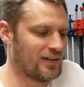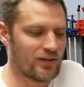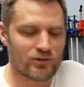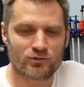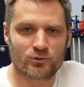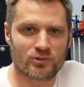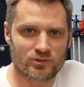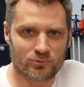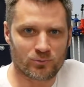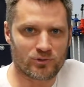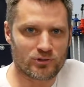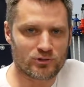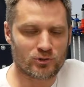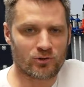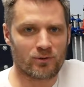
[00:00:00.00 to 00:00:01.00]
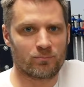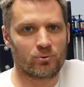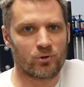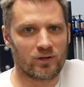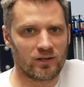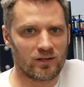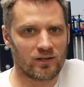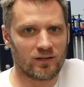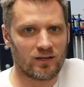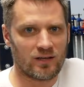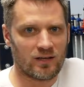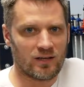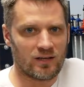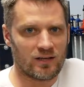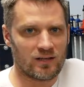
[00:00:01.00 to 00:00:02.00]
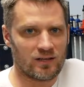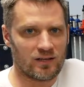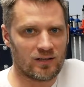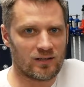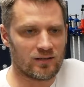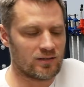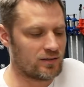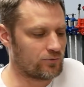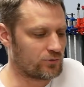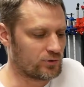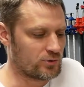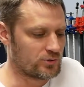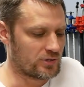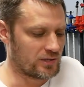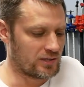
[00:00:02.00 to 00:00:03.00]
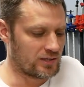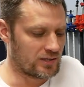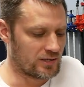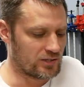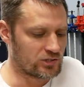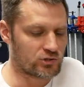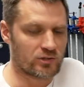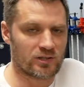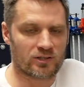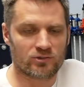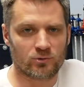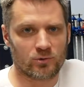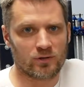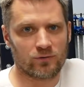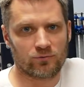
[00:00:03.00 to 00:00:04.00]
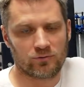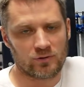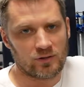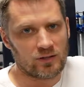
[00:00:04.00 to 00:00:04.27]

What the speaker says: so it doesn't really show them putting it in if they're using any kind of tricks, or if,